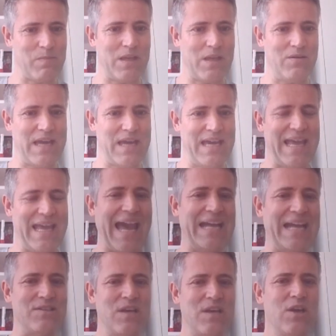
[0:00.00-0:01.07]
Okay.
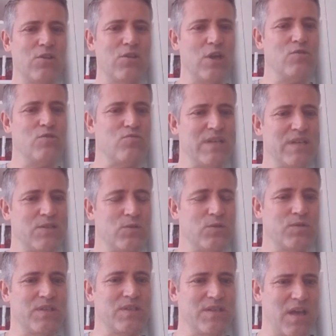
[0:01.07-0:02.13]
And those
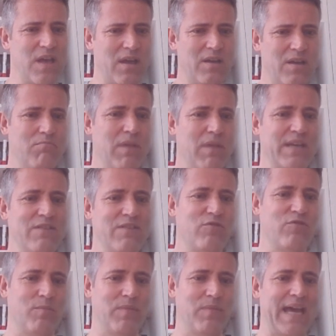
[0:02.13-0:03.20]
resources earn money
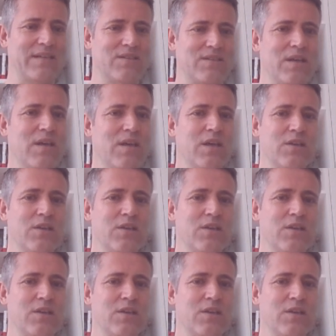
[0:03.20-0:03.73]
from that.